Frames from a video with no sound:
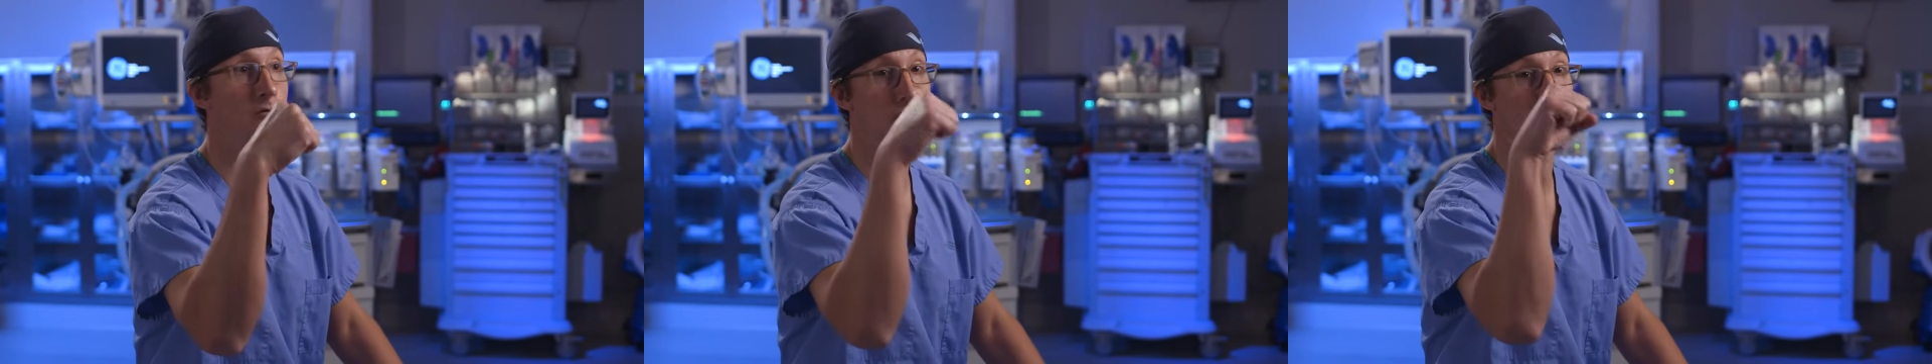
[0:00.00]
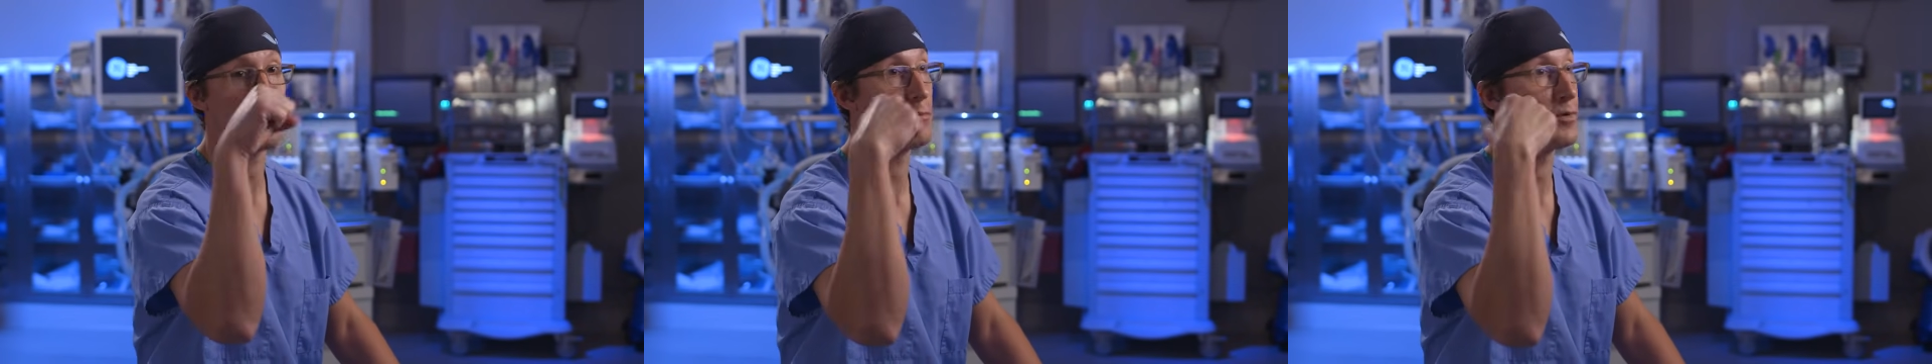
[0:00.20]

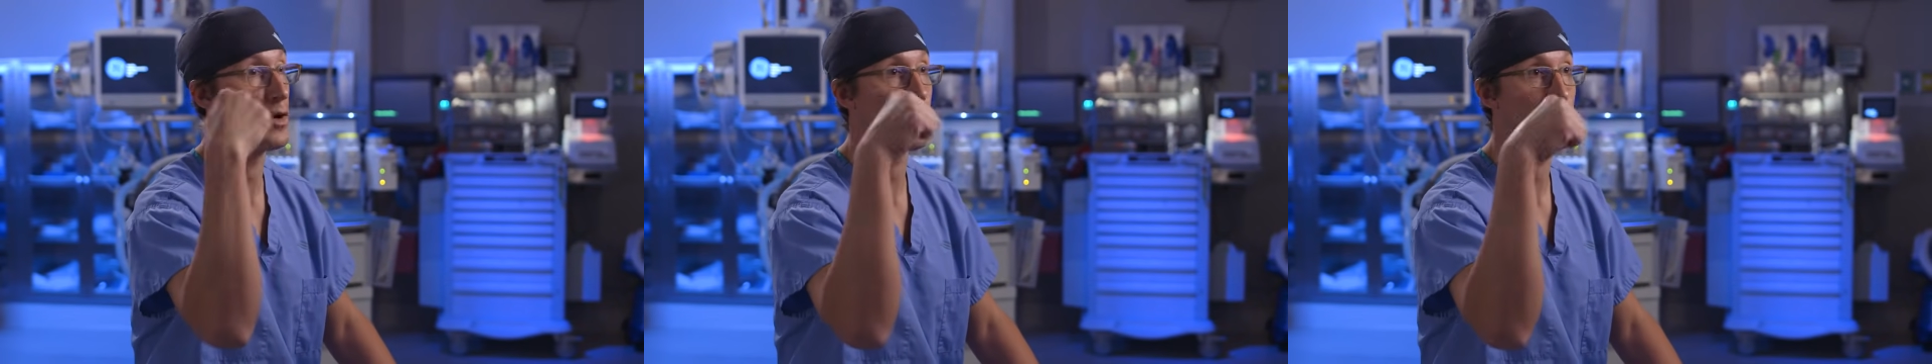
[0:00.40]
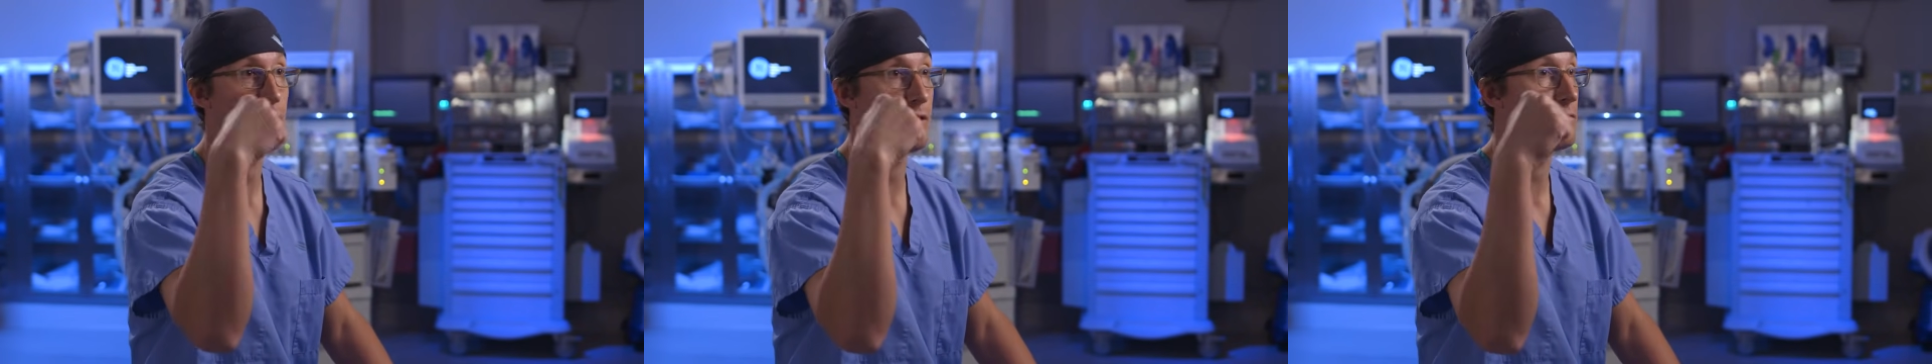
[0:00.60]
for a
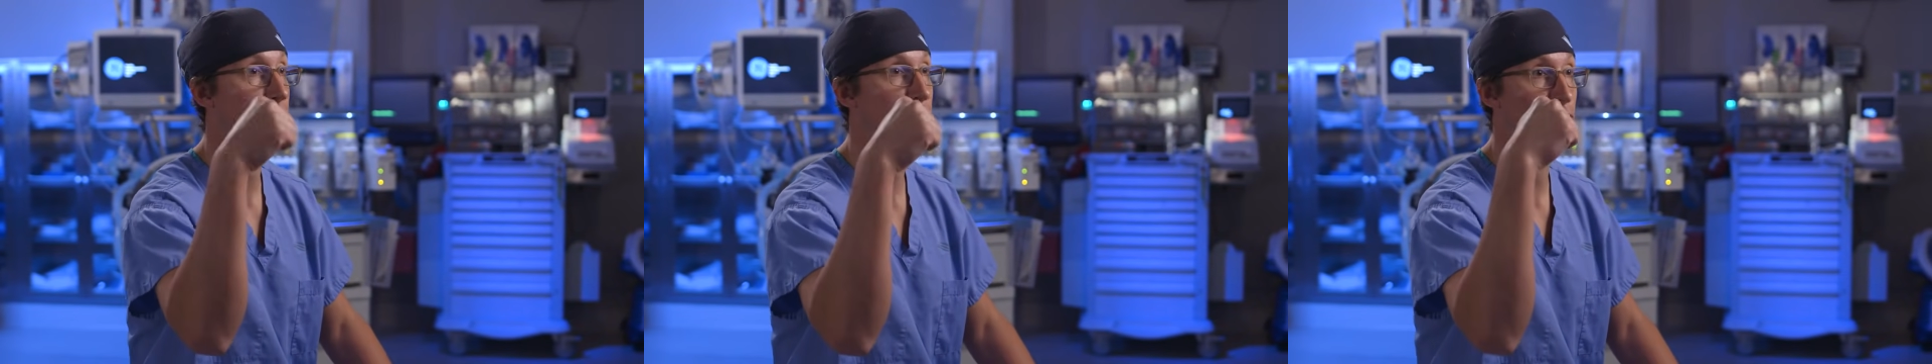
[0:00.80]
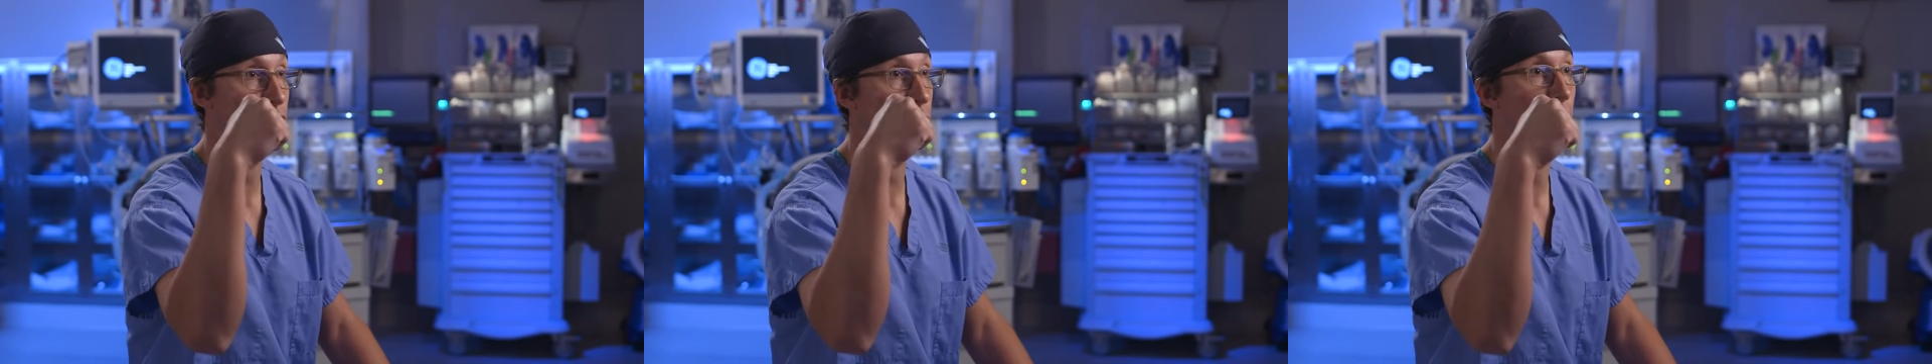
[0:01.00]
broken
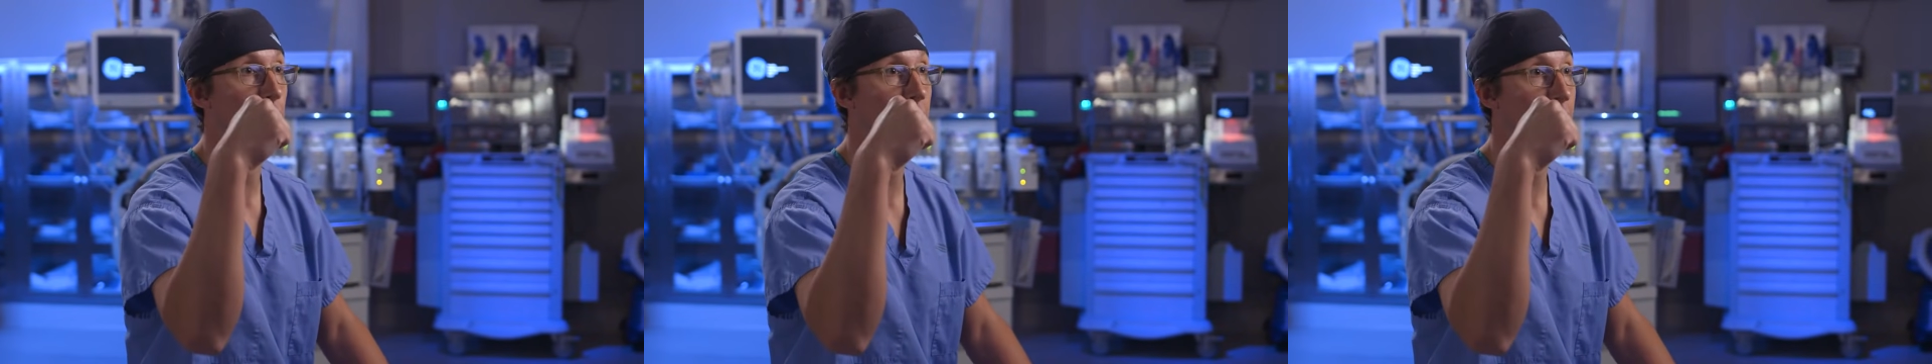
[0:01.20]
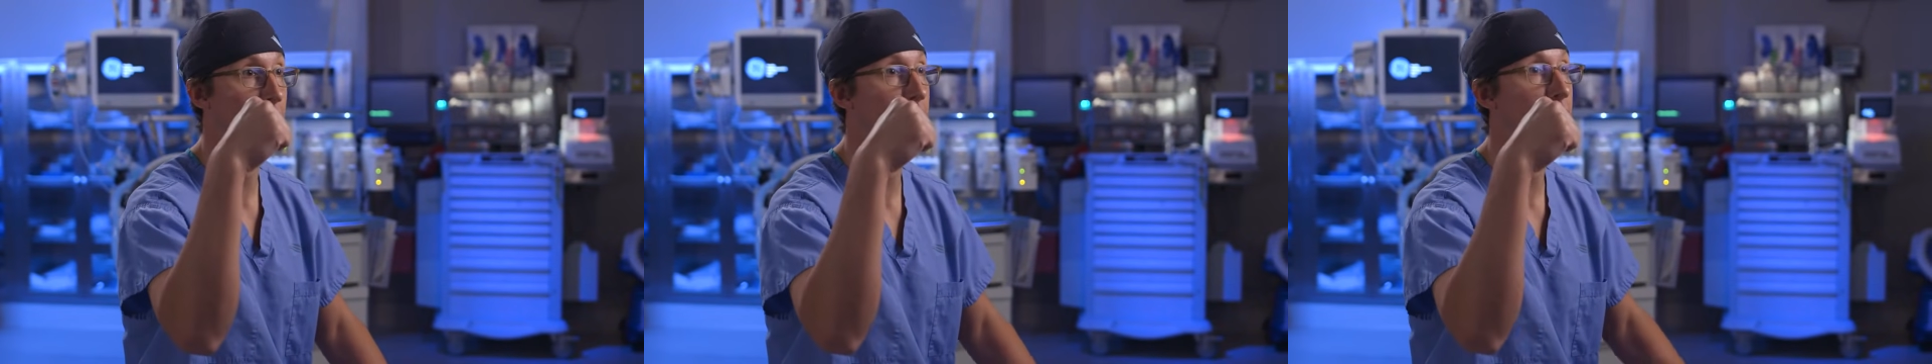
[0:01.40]

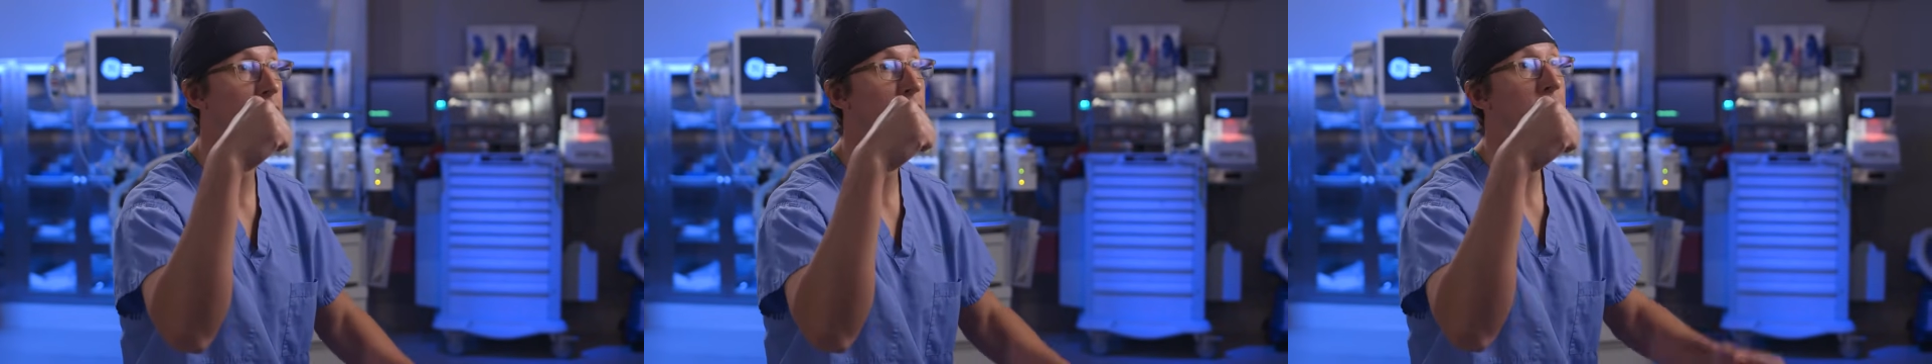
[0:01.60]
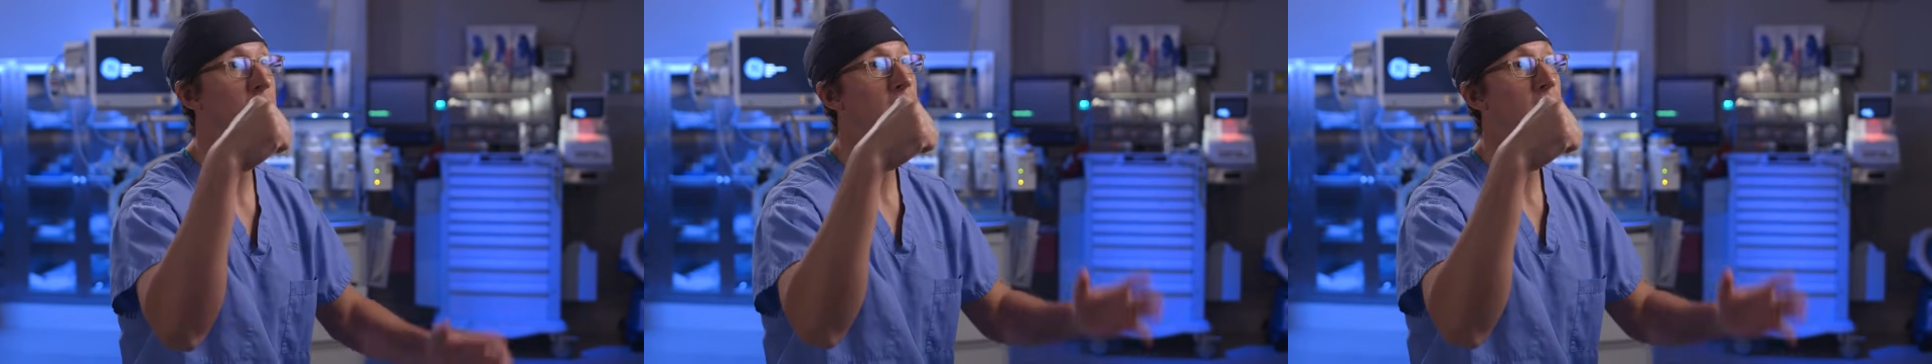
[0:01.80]
humeral head,